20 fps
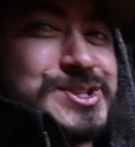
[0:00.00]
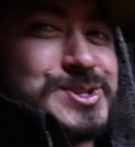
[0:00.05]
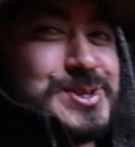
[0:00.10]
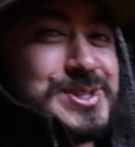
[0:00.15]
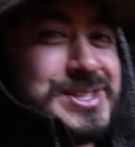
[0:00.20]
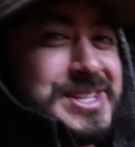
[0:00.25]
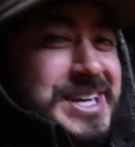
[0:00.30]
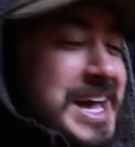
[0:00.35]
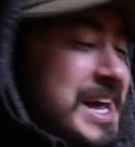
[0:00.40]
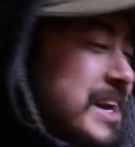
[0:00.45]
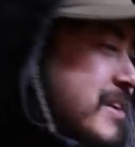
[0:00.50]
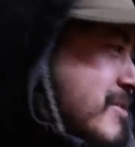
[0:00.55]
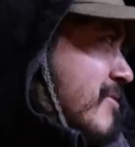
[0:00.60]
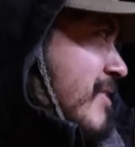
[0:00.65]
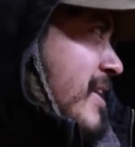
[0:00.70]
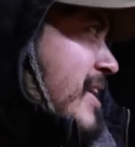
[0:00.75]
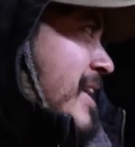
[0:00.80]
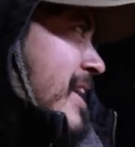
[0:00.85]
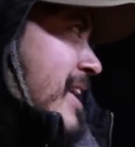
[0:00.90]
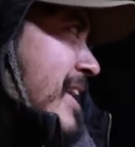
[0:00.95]
she was kind of
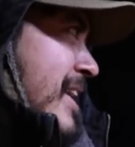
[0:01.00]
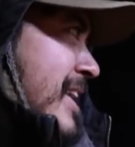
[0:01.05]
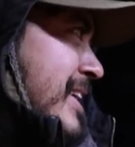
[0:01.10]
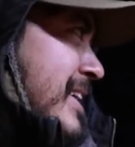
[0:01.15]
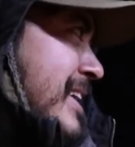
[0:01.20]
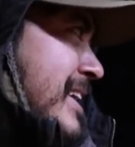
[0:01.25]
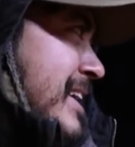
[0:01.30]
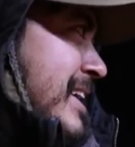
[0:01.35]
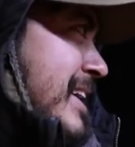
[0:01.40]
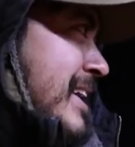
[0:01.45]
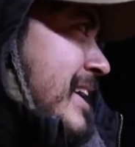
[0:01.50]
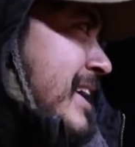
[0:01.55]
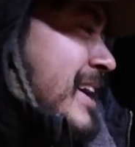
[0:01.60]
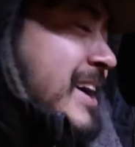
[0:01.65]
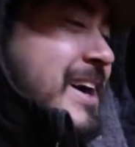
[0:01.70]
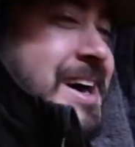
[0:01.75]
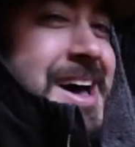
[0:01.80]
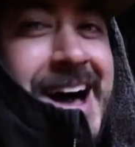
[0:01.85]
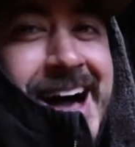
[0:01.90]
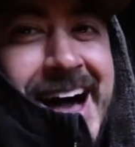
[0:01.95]
on
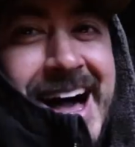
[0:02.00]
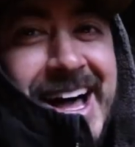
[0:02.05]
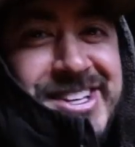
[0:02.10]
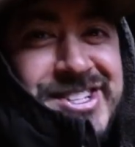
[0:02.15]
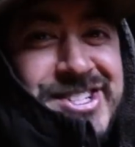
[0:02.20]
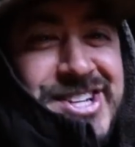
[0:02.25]
hot